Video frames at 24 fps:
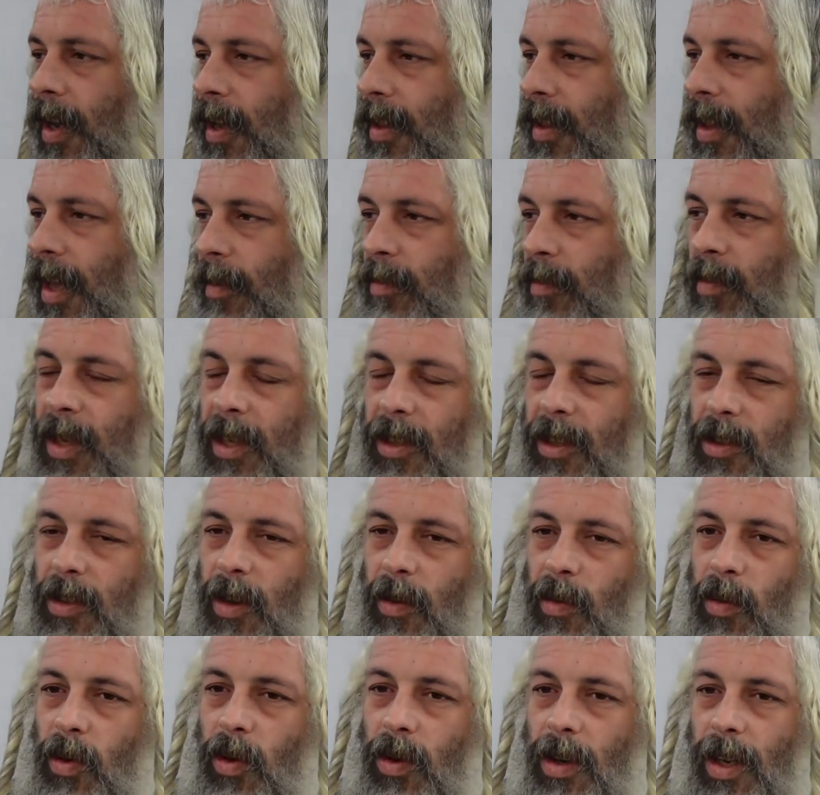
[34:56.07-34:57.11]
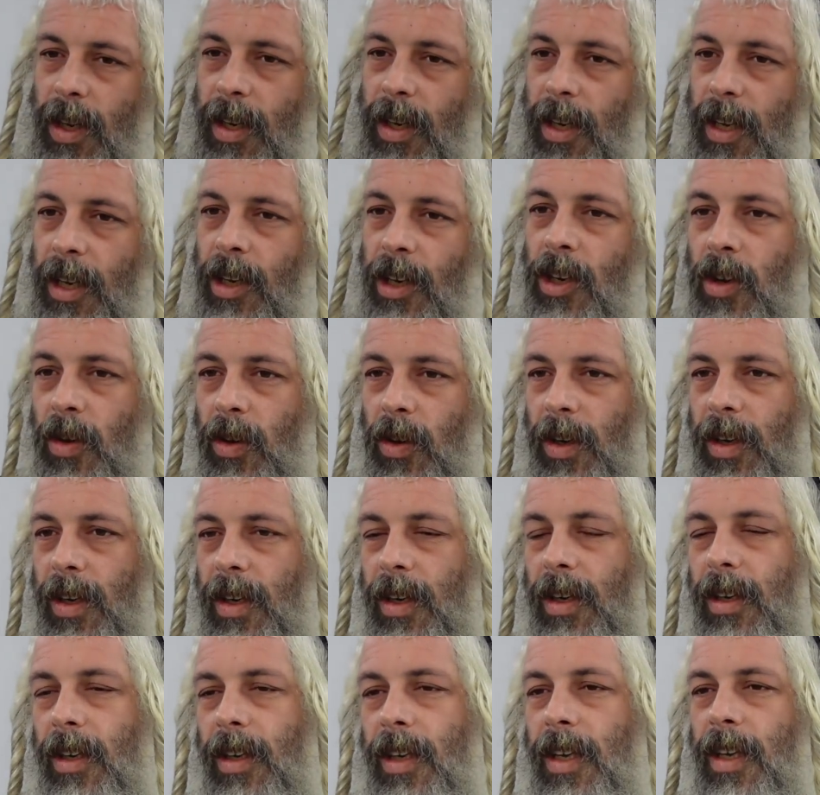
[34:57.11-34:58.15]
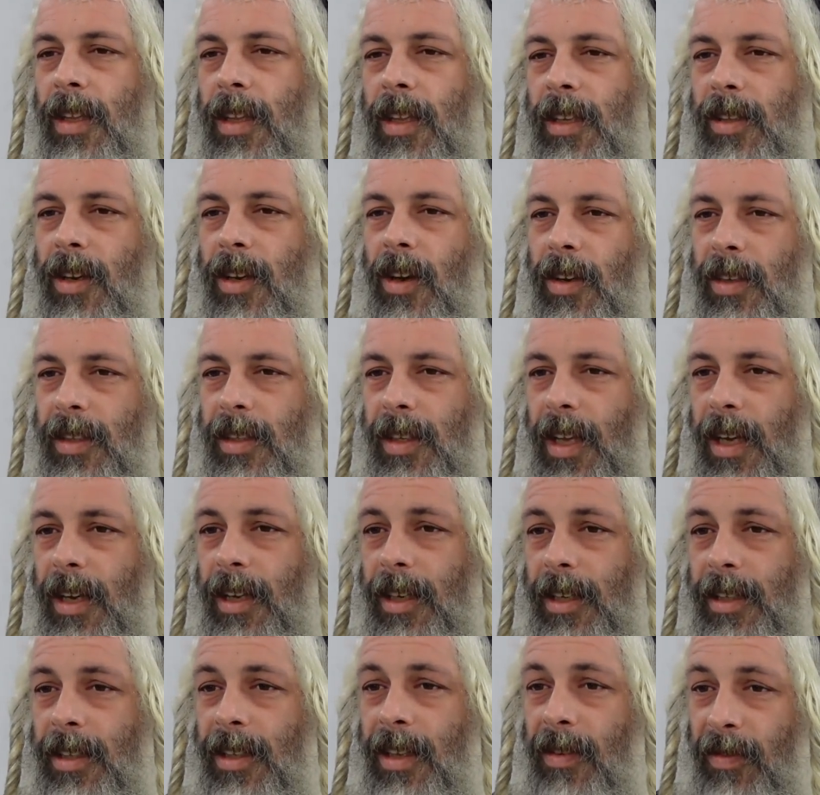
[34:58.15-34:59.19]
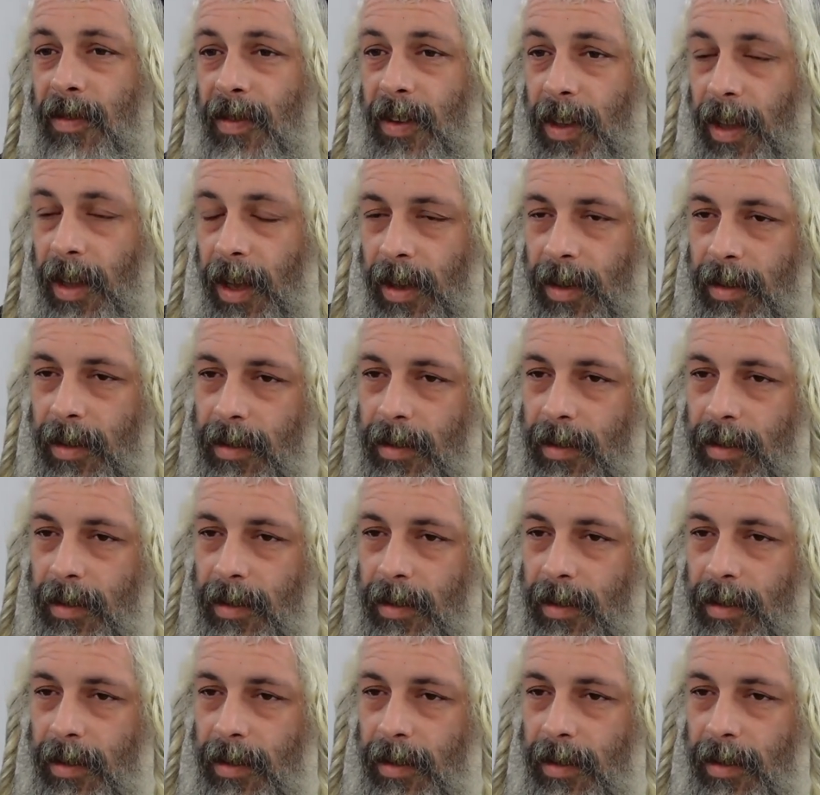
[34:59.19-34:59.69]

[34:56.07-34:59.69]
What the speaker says: that means that rooted in Nun, in this current state, is Nefila.